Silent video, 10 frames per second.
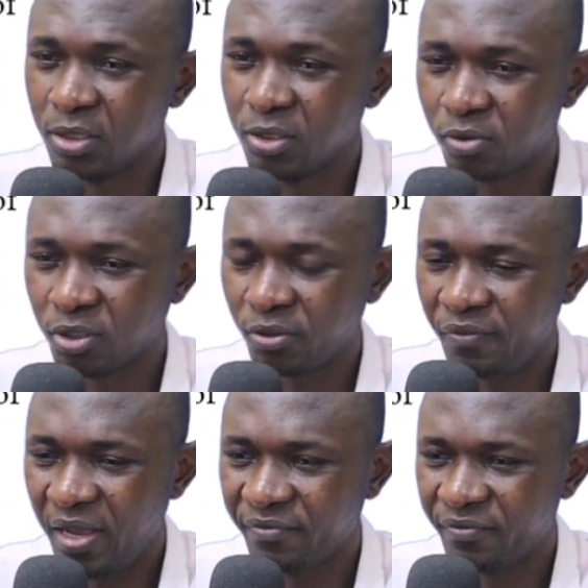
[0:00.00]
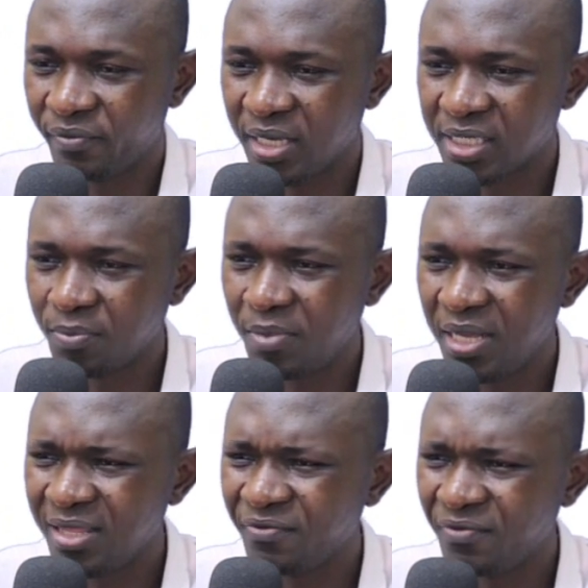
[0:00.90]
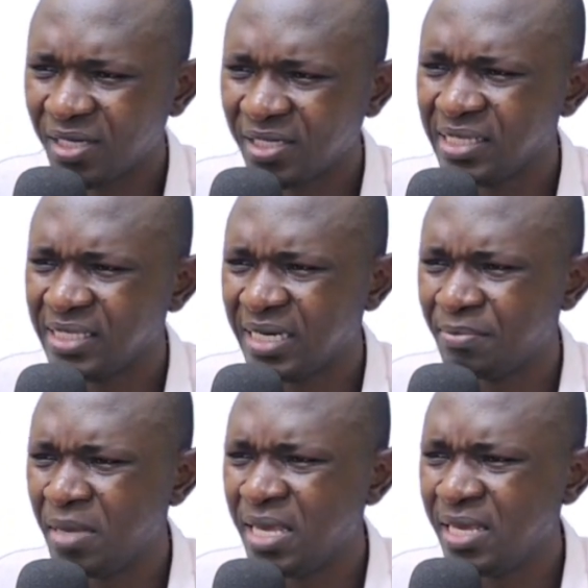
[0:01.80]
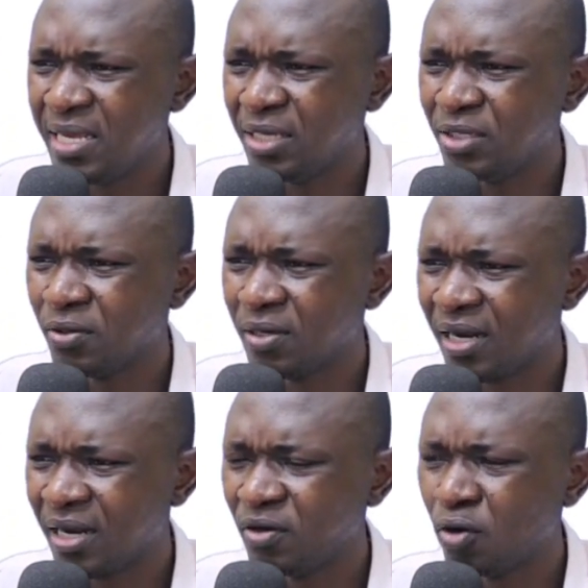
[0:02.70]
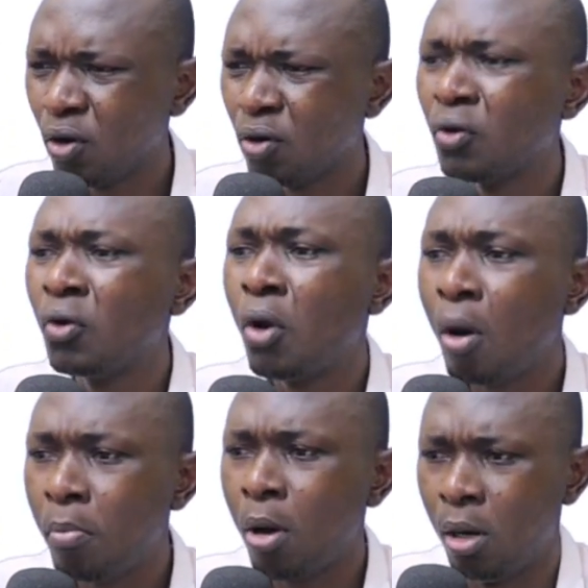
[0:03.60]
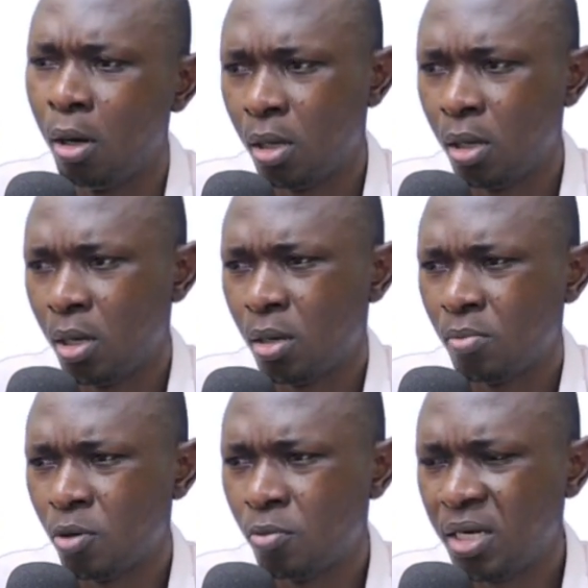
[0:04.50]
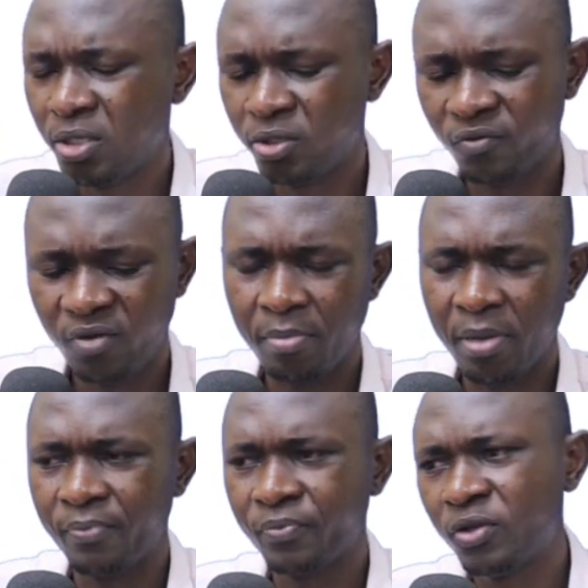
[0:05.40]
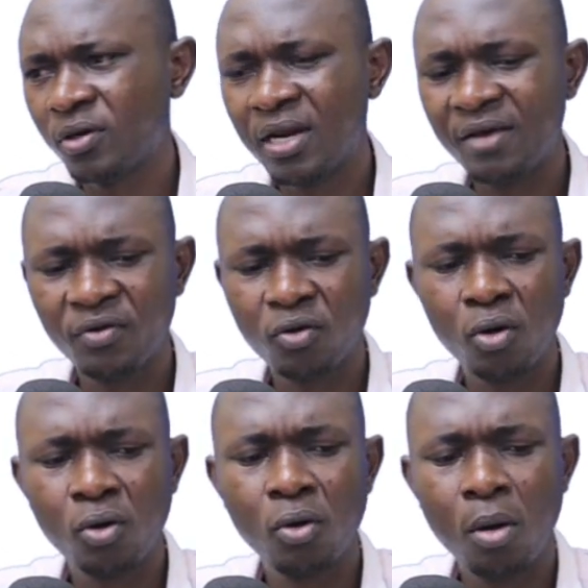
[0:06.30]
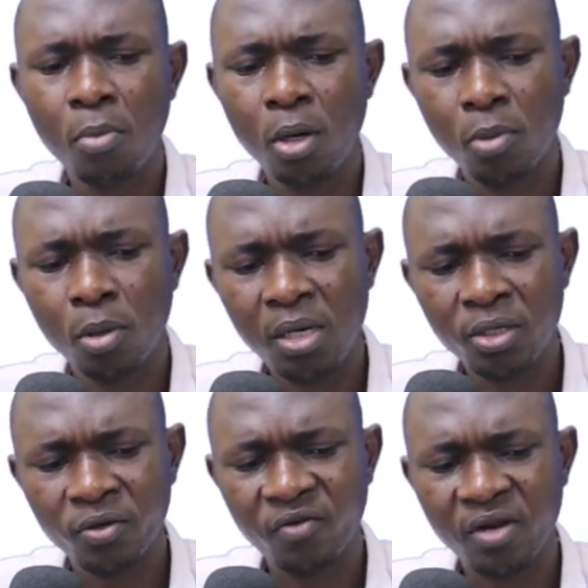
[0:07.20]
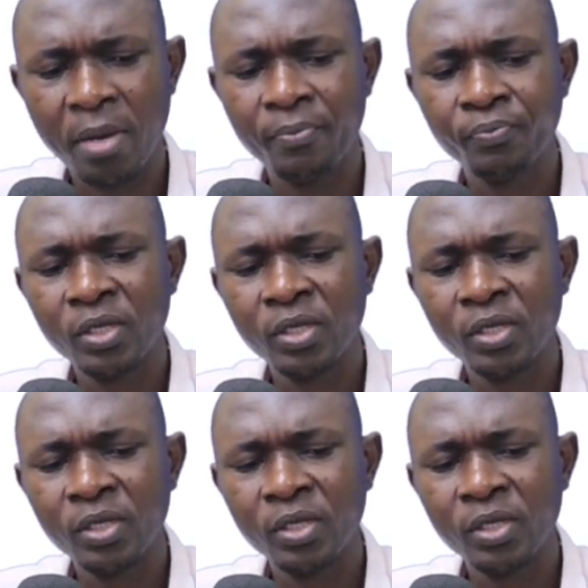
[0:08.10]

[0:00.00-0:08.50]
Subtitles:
So question 5, explain the factors that may hinder geographical global mobility of labor. Geographical global mobility of labor.